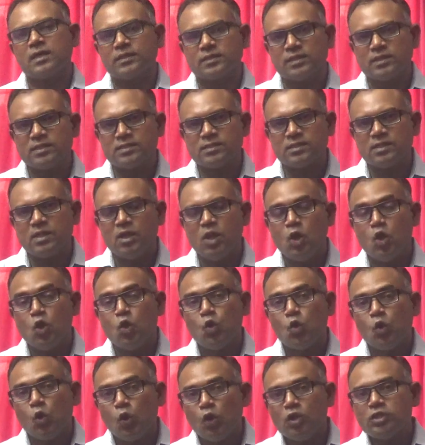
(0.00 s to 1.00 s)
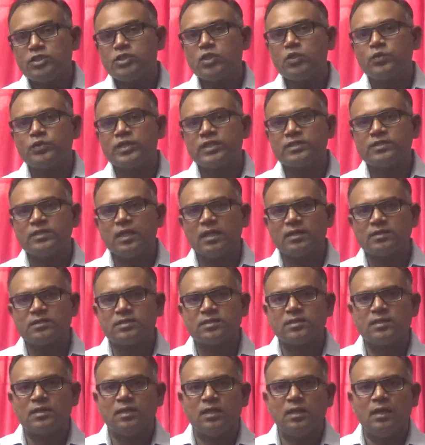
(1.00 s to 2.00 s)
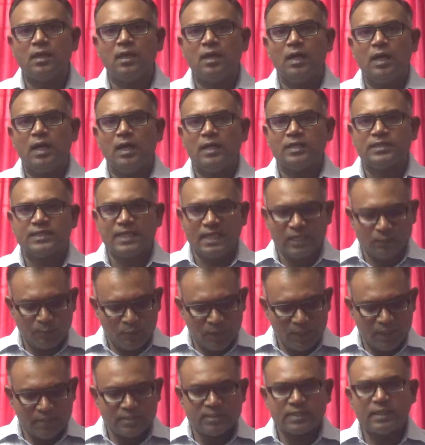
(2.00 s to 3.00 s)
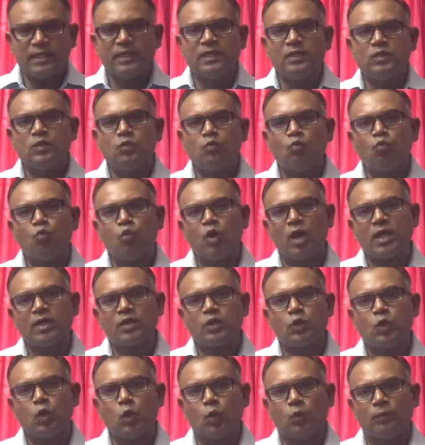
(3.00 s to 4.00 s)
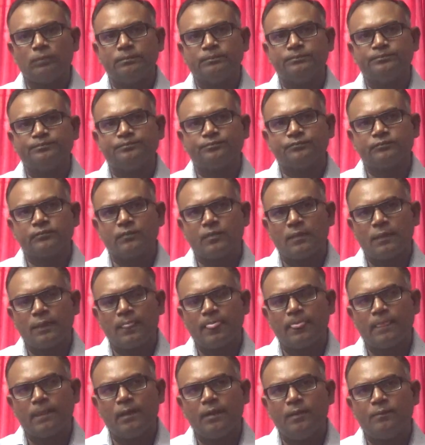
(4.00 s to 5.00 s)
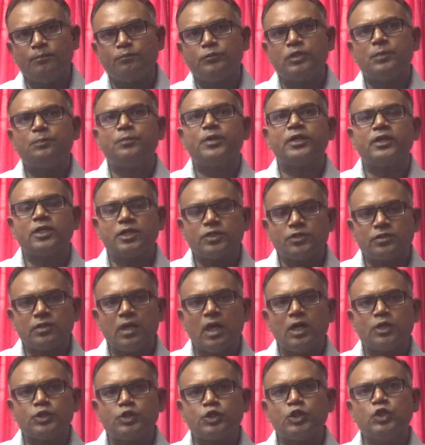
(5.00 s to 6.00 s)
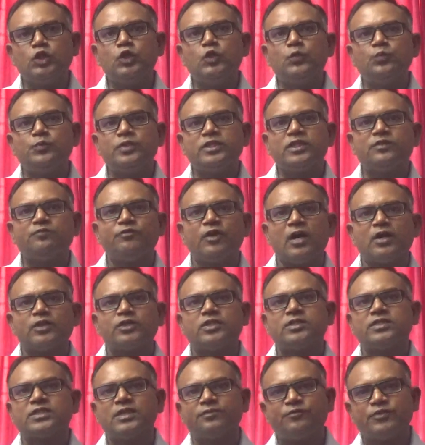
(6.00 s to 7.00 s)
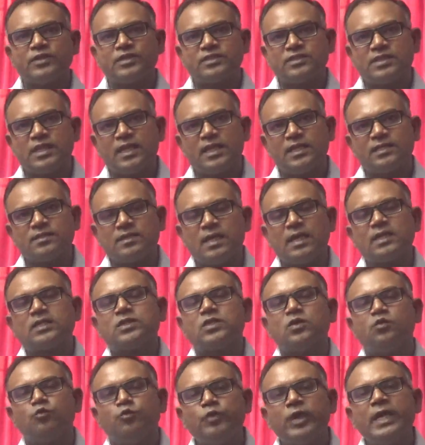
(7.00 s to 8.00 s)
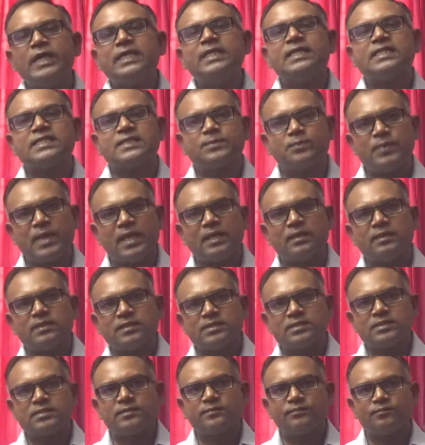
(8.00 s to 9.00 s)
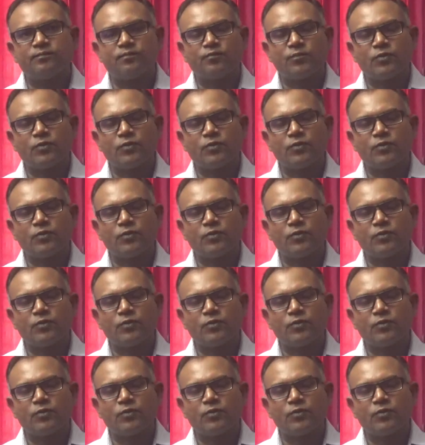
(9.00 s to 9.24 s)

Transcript: others, also did not take place in one go. the British assumed the functions of a state at various spells.